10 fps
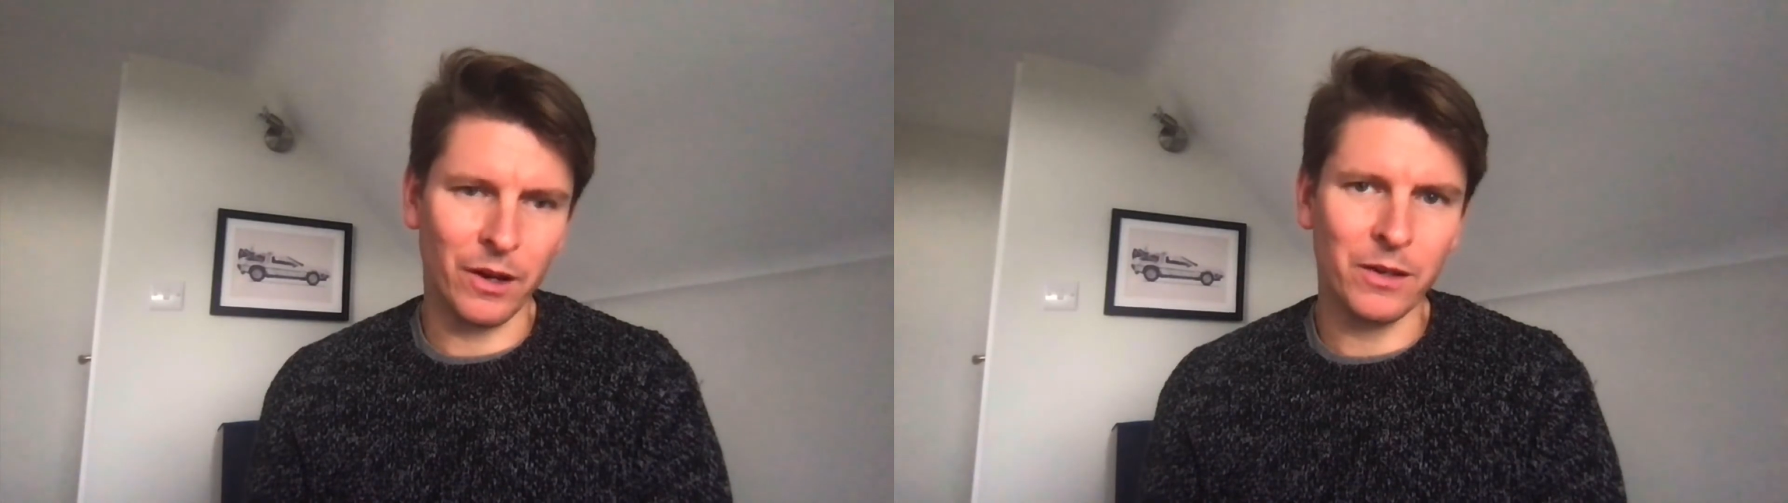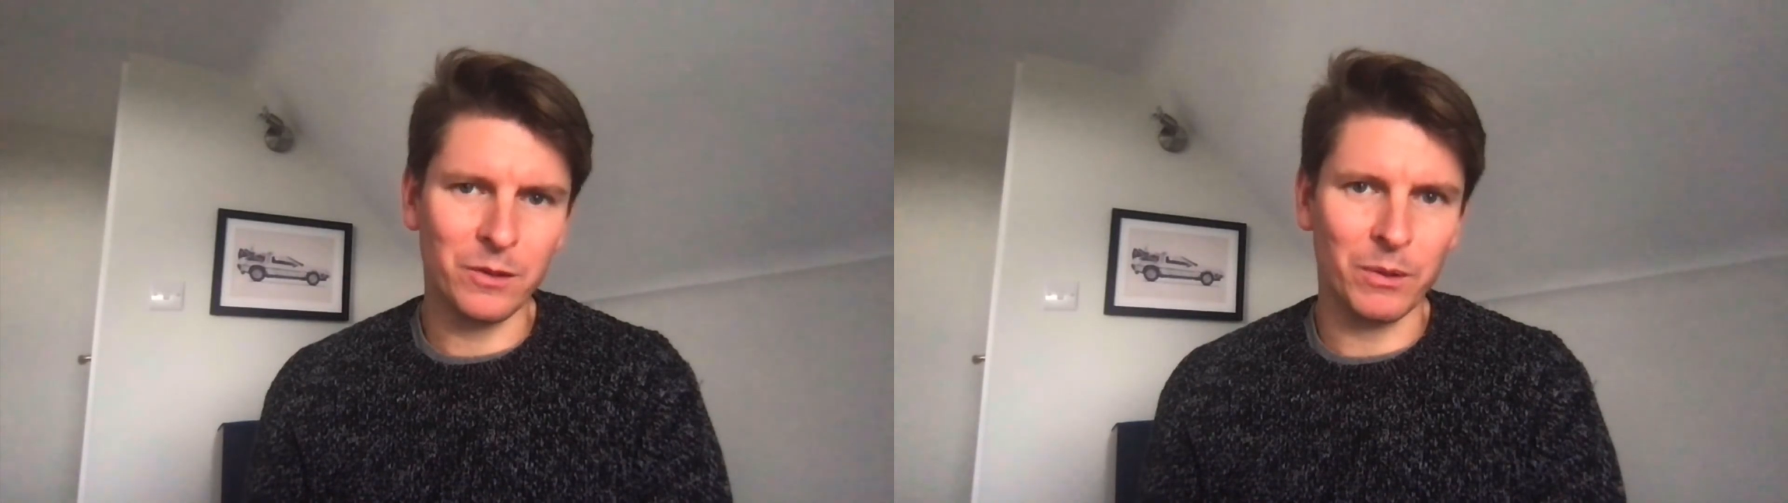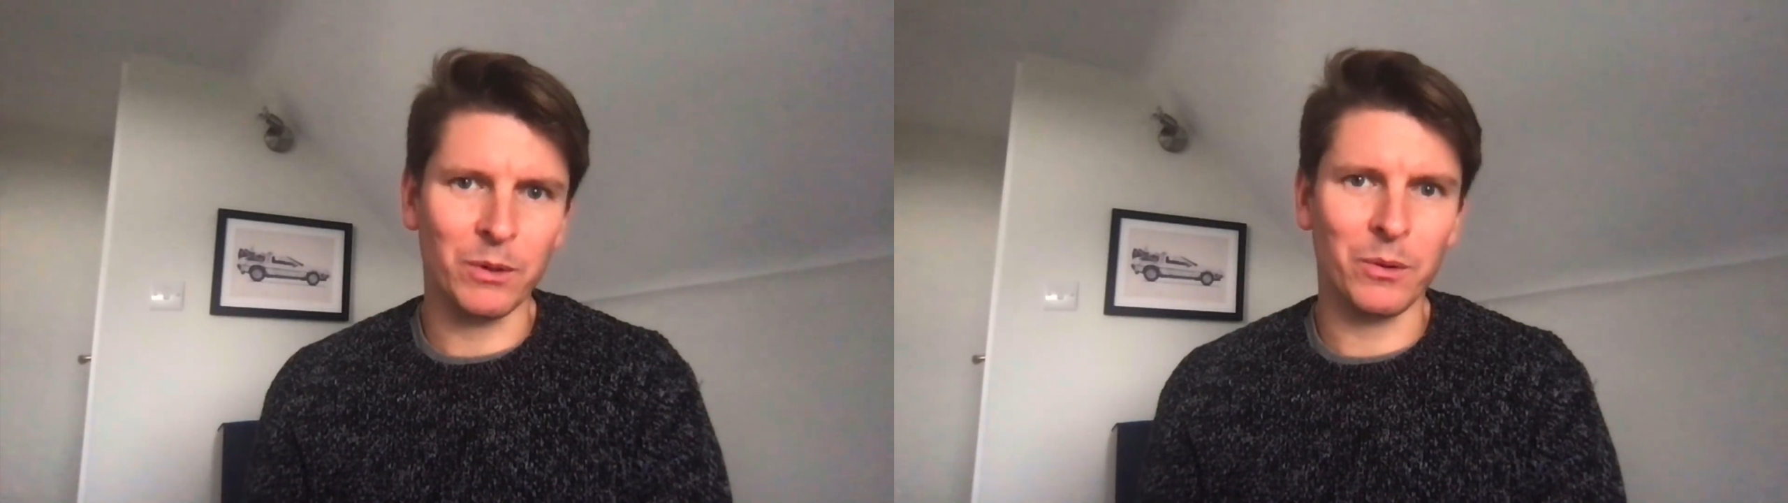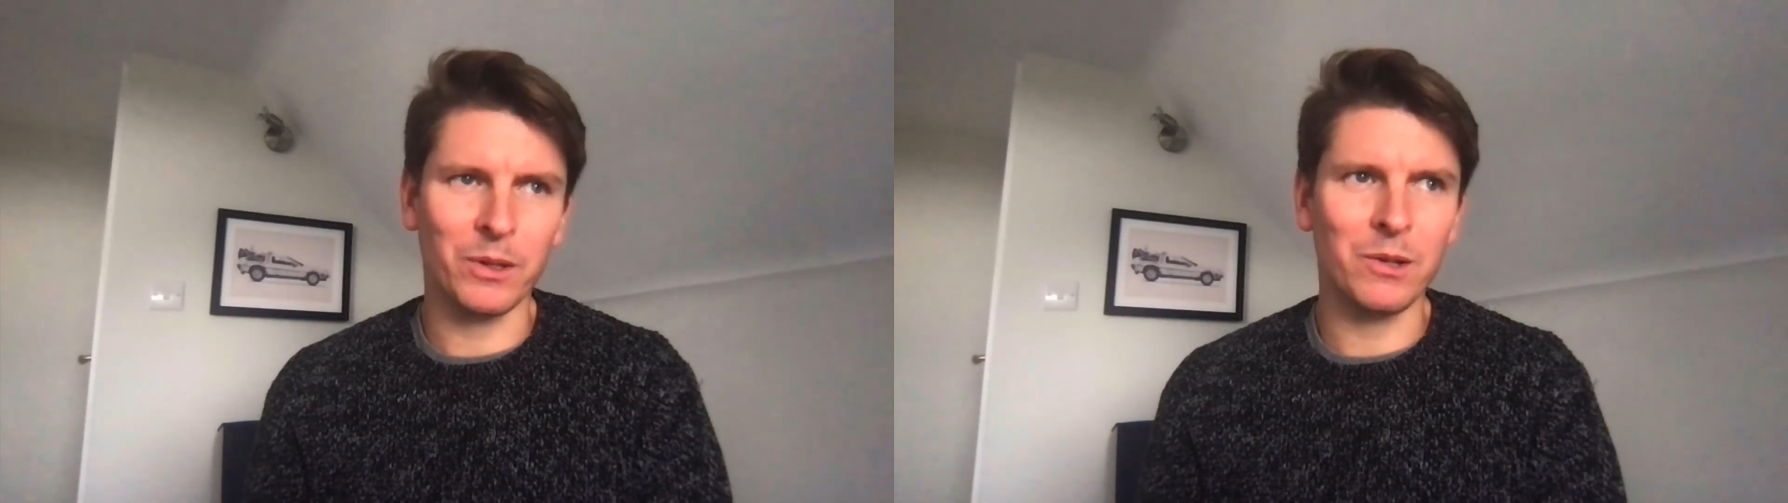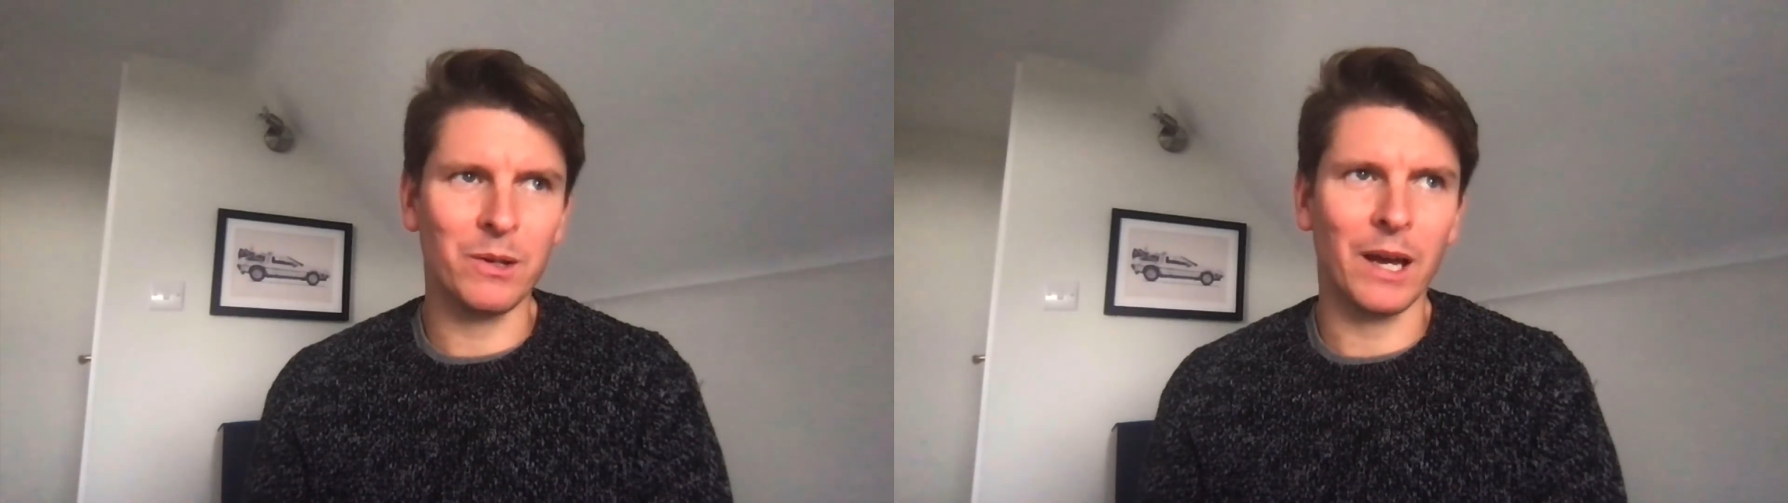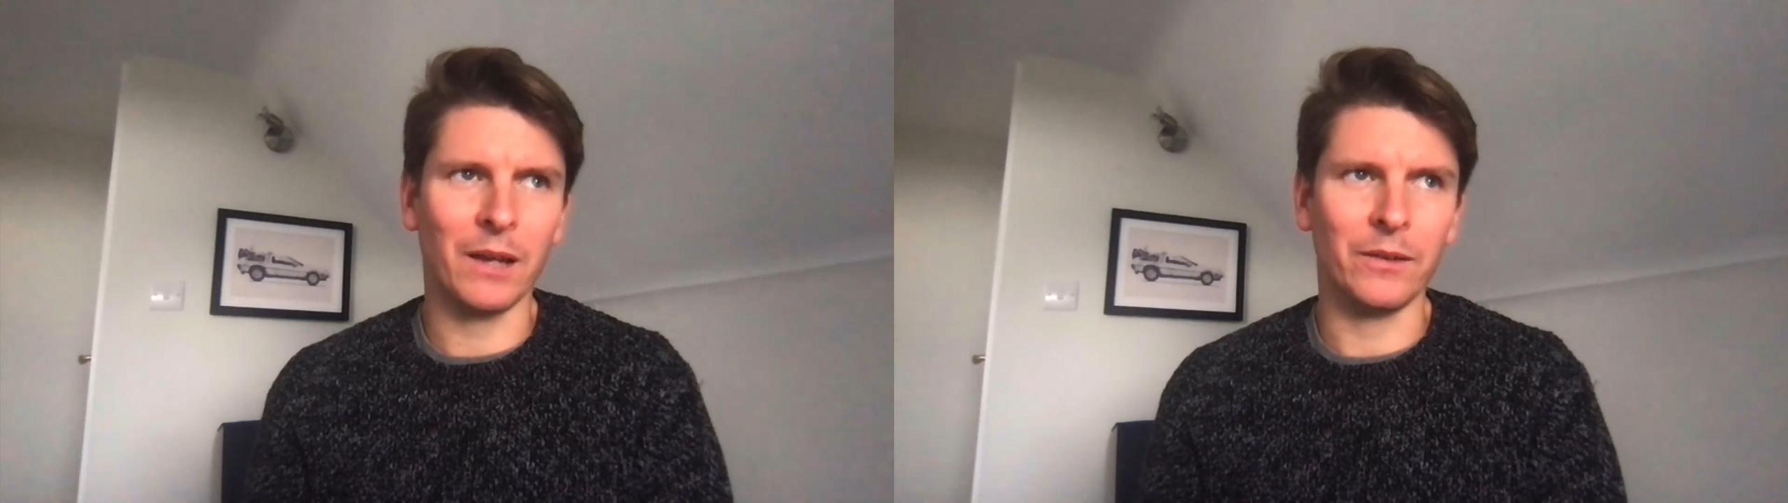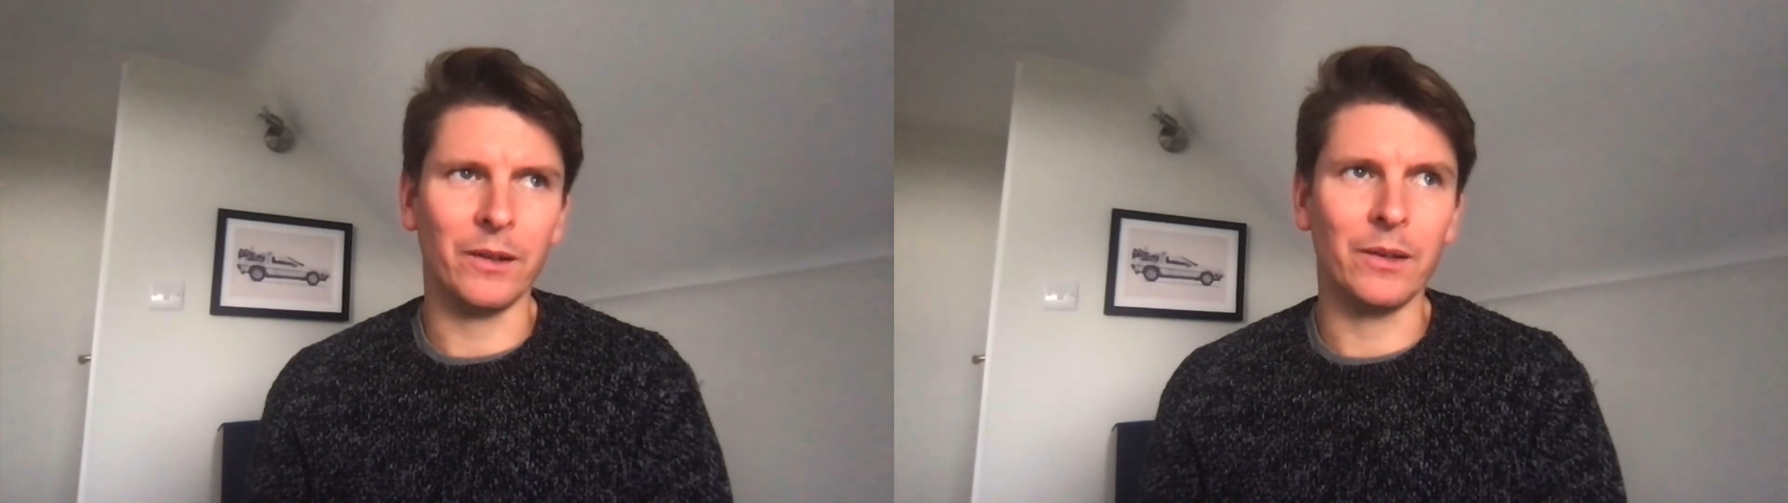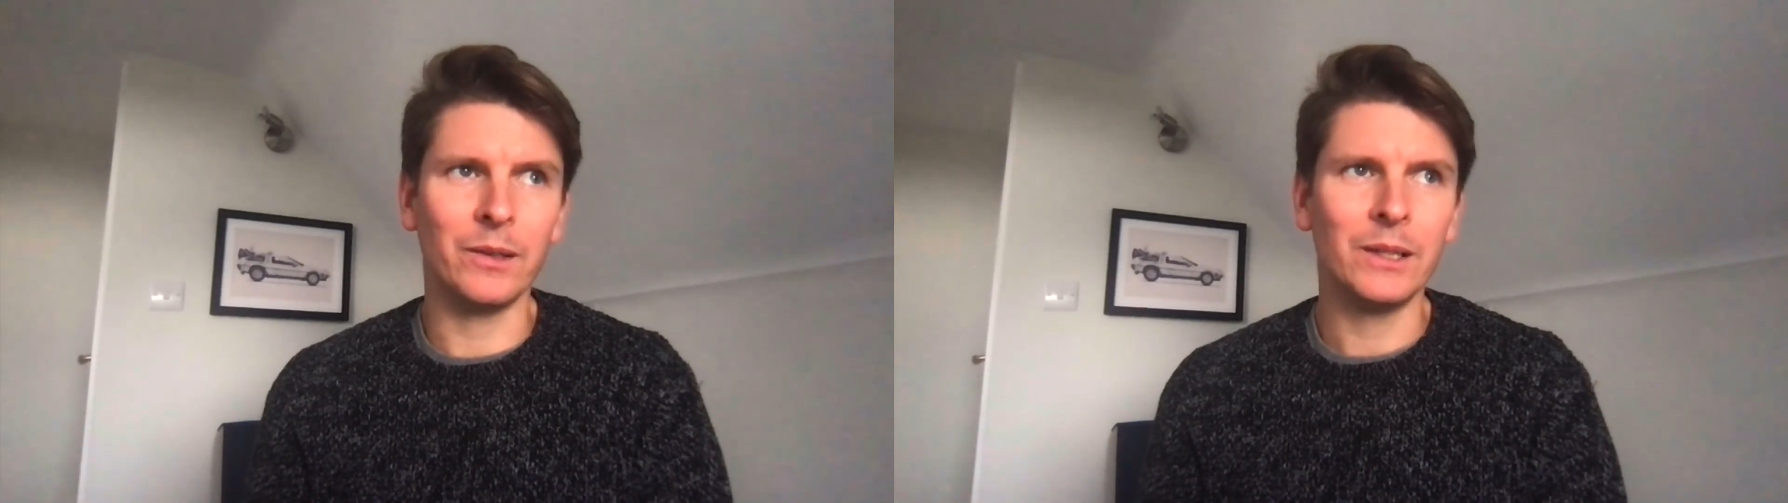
Are you doing all that you can do